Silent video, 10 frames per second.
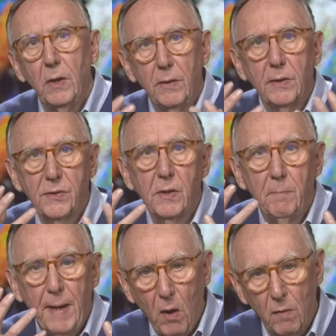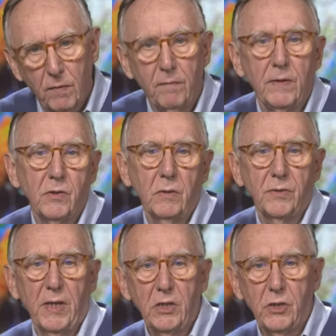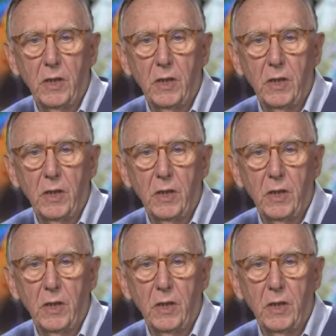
this powerful visualization